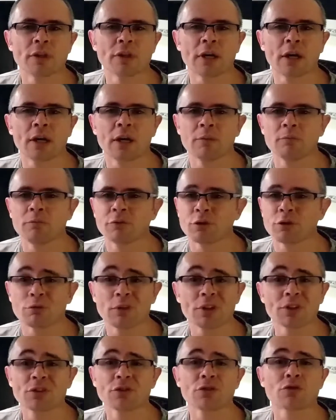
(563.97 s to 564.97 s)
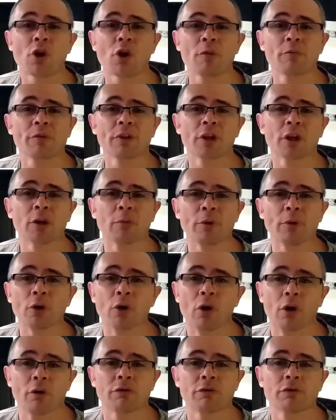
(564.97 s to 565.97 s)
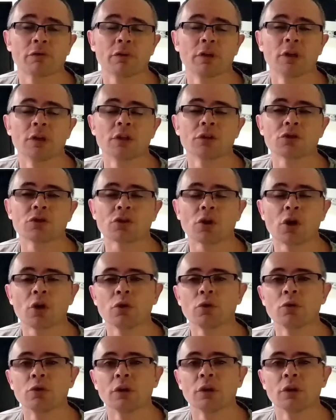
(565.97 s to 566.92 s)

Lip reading: The rest of the time they're going to be off. So